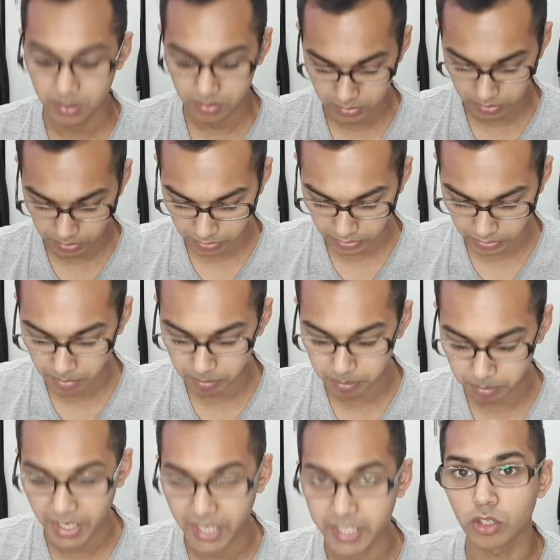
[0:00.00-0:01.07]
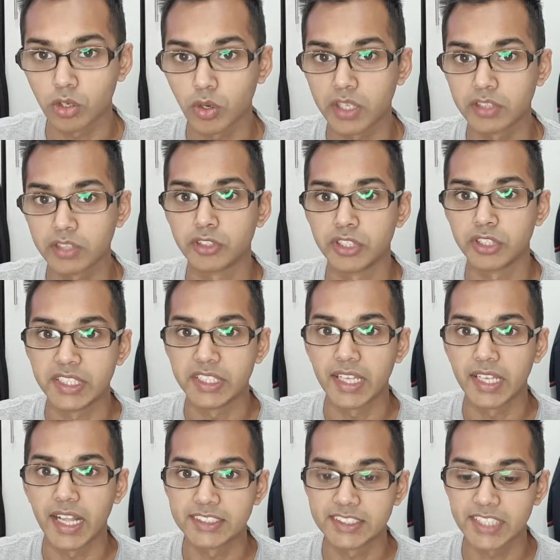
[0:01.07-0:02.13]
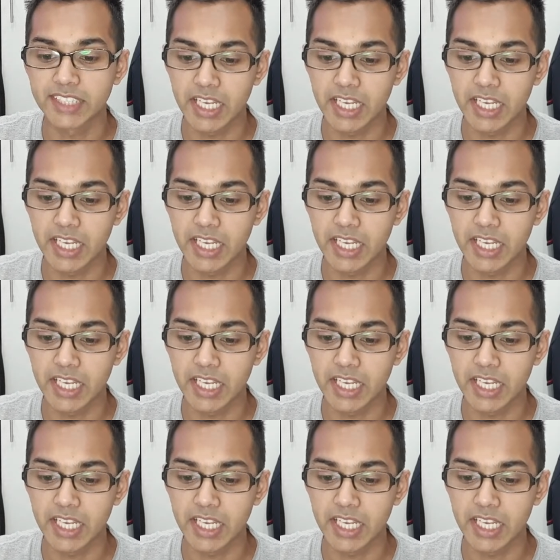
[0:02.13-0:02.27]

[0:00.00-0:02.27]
I am planning on going for the LCI